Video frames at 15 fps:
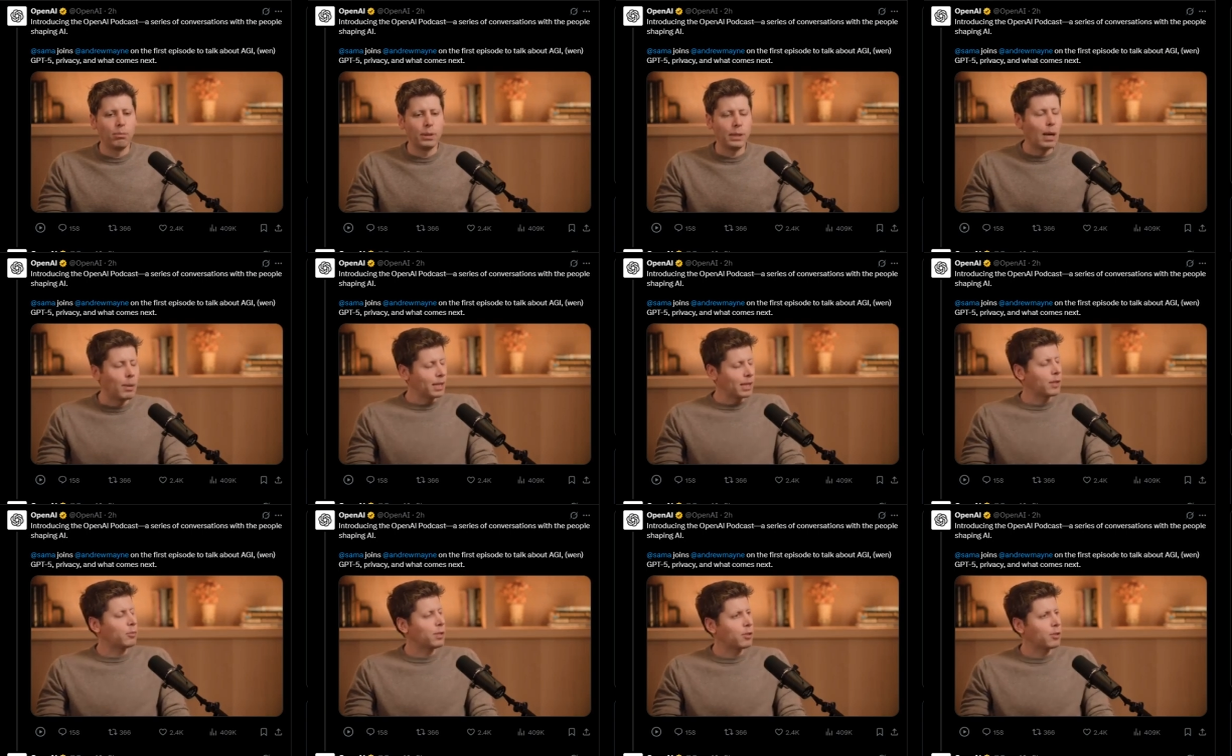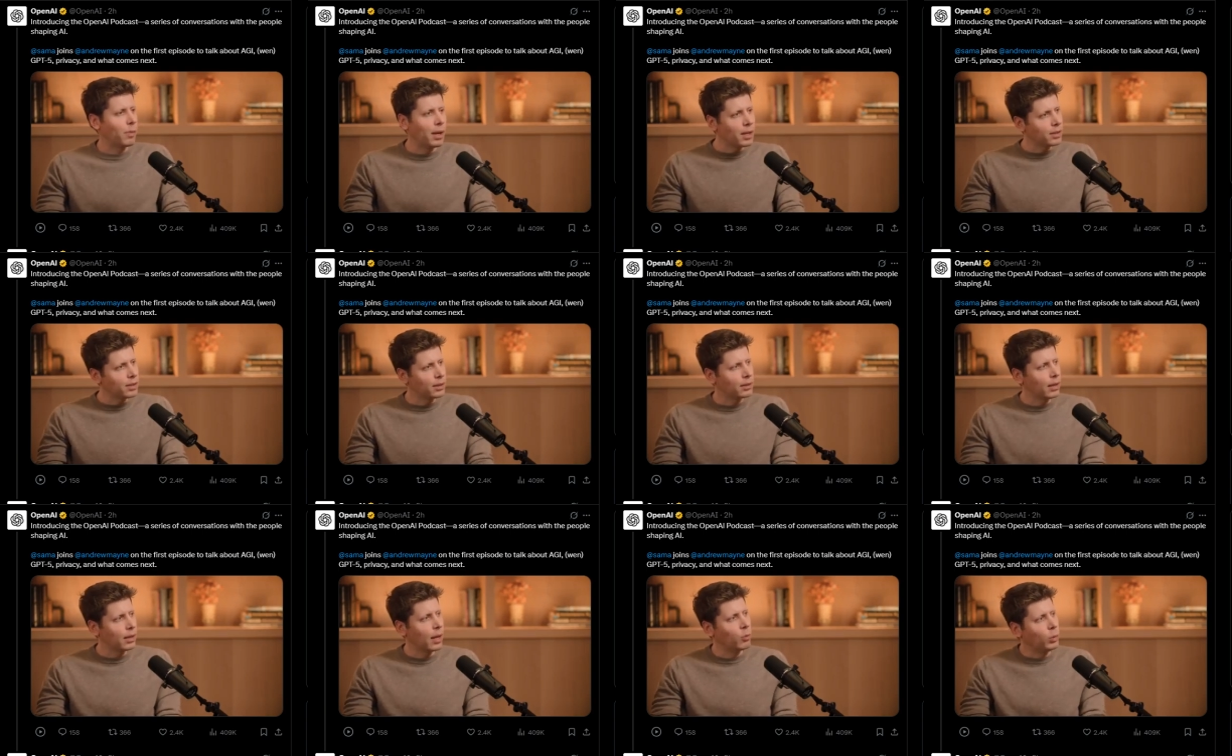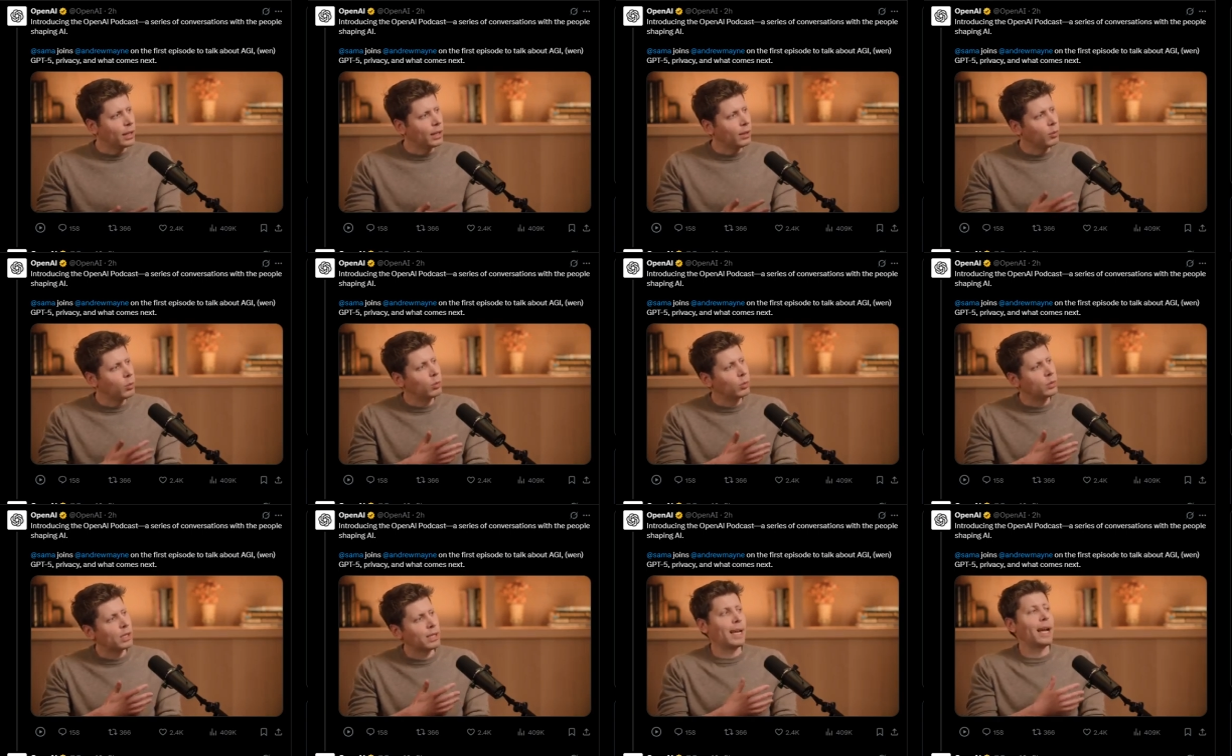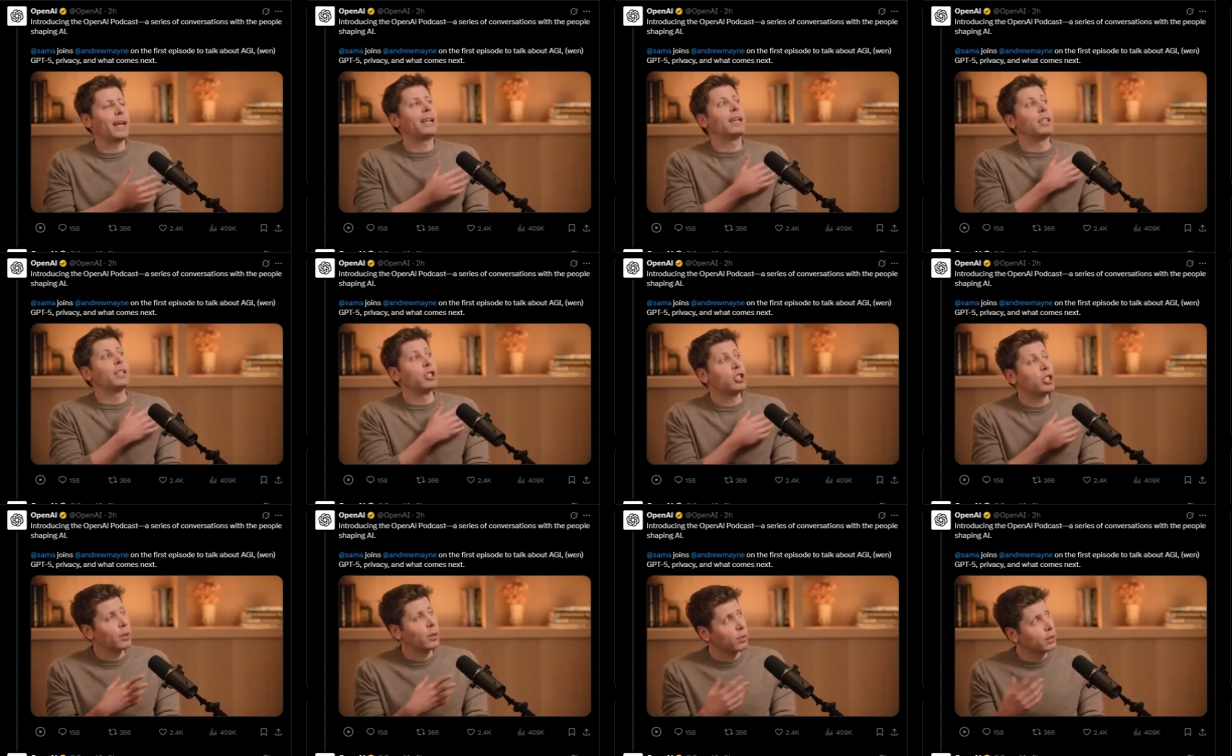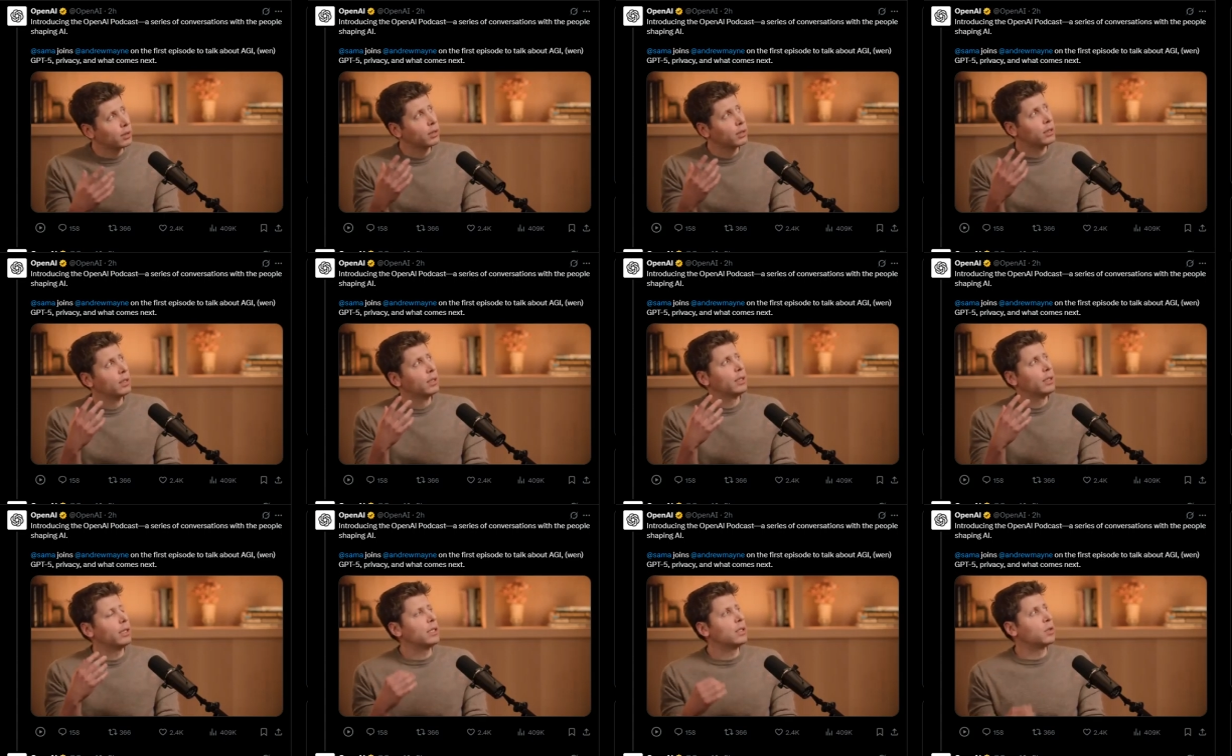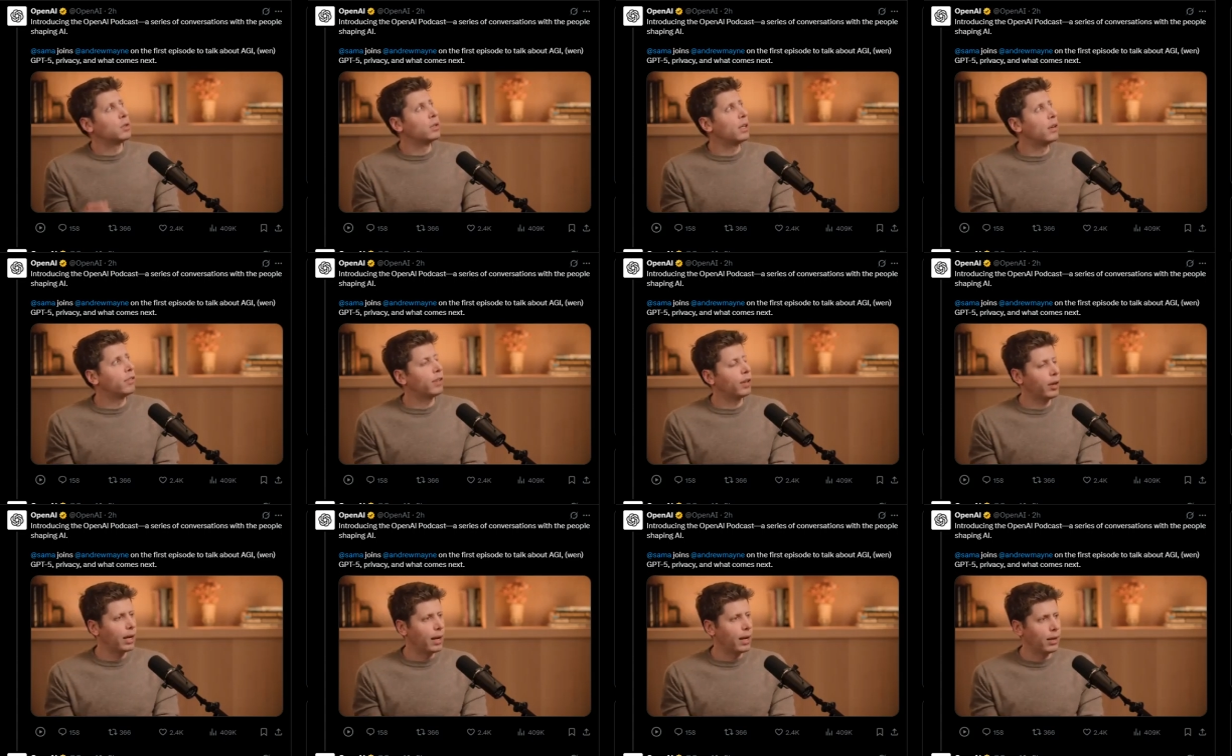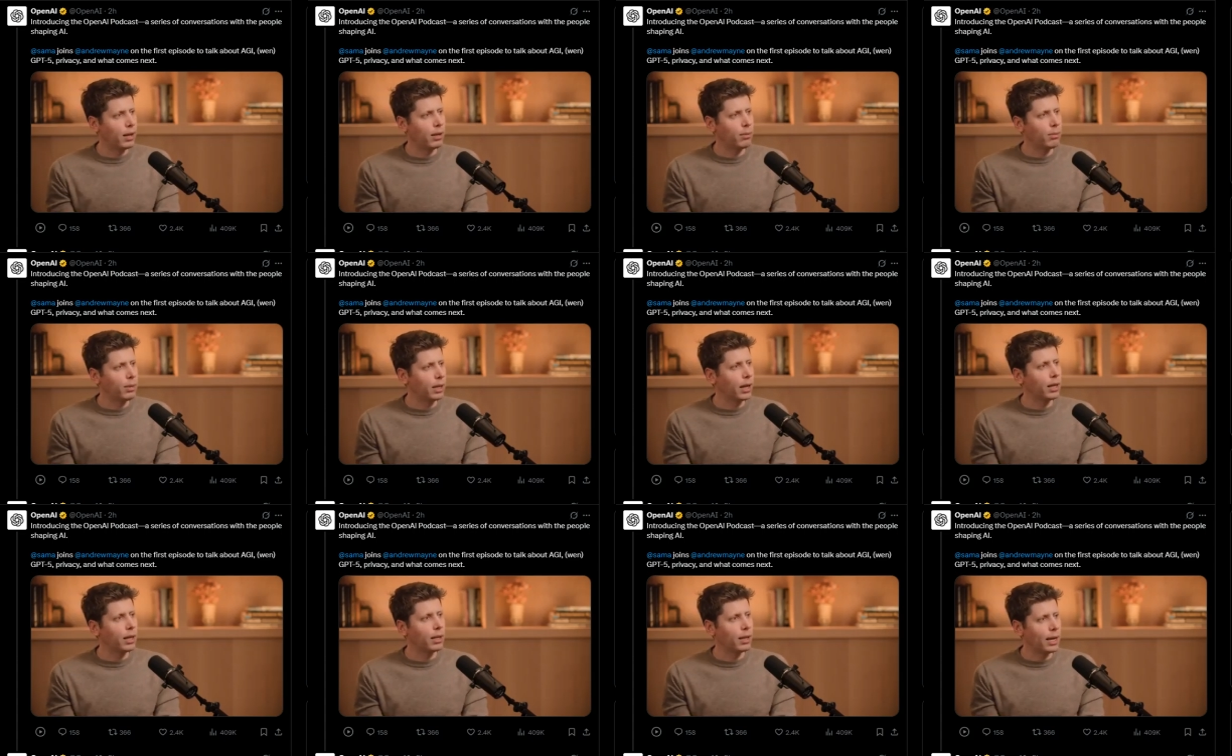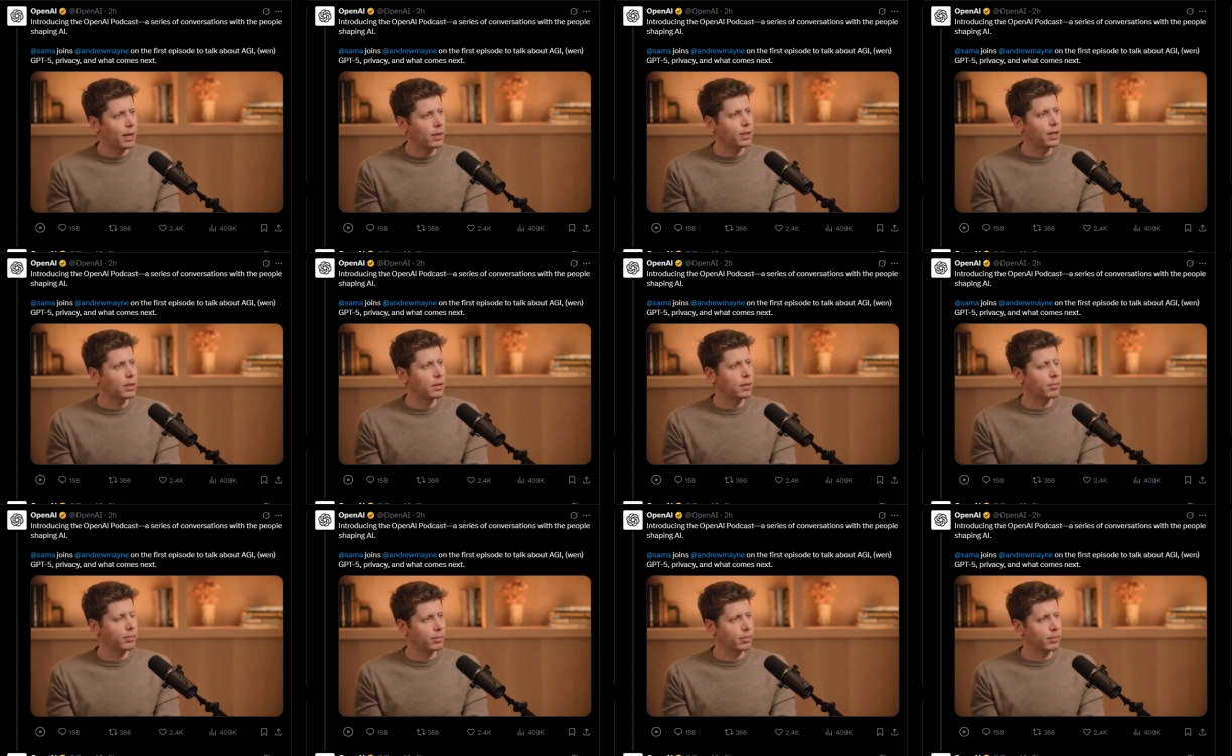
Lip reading: but the upsides will be tremendous, and society in general is good at figuring out how to mitigate the downsides.